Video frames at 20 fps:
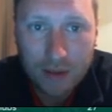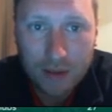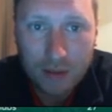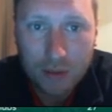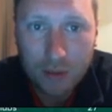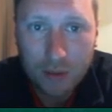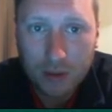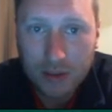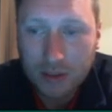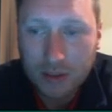who
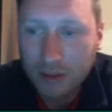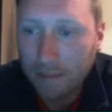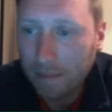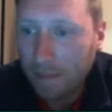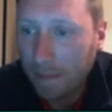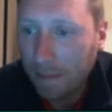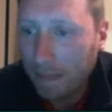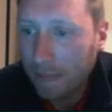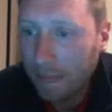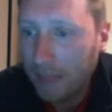wants him?
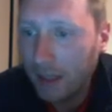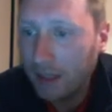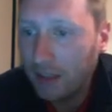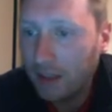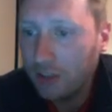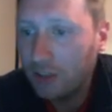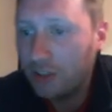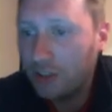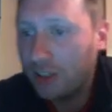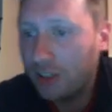
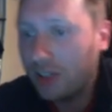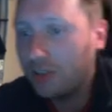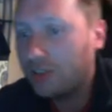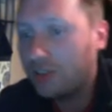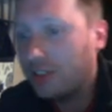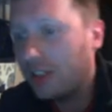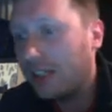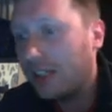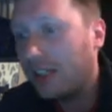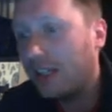
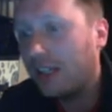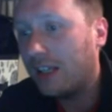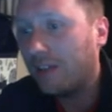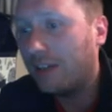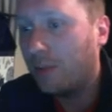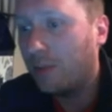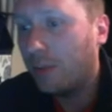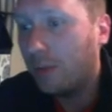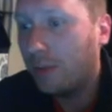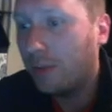Chelsea,
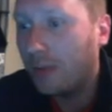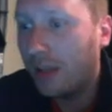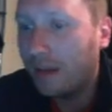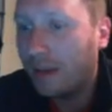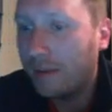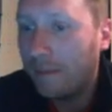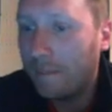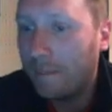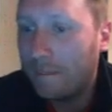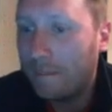Liverpool,
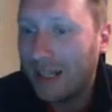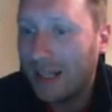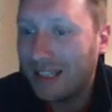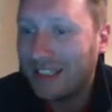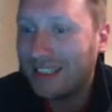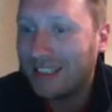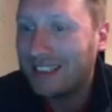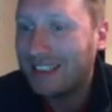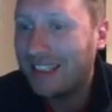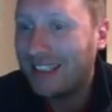and Man
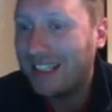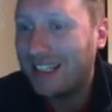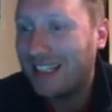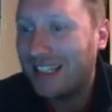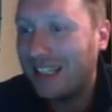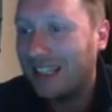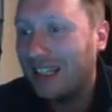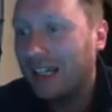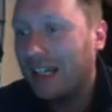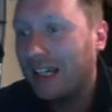
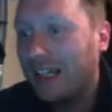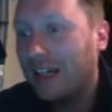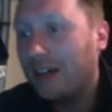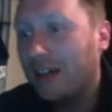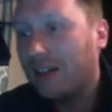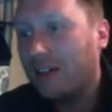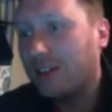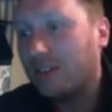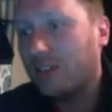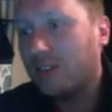City.
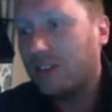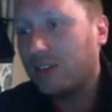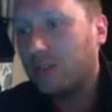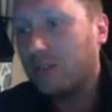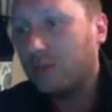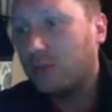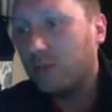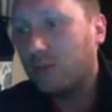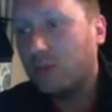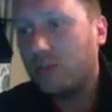So that's
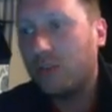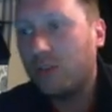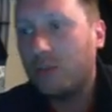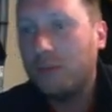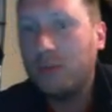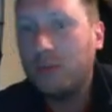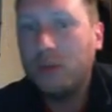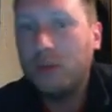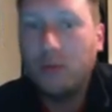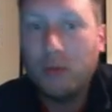going to a
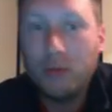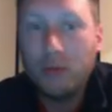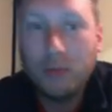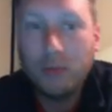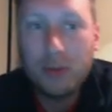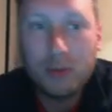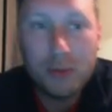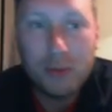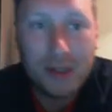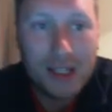tribunal.
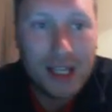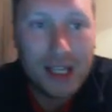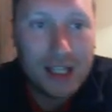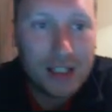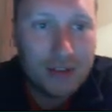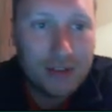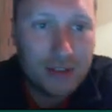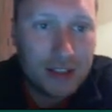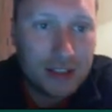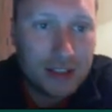Must be the end
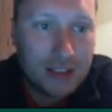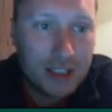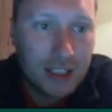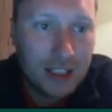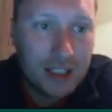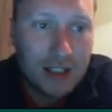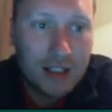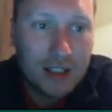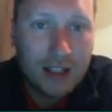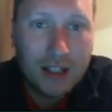of his
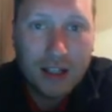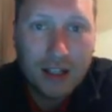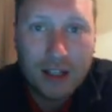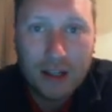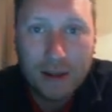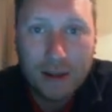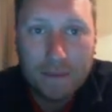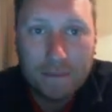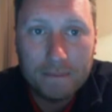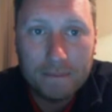
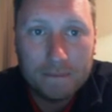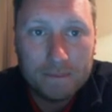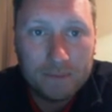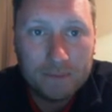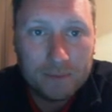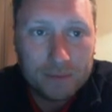um,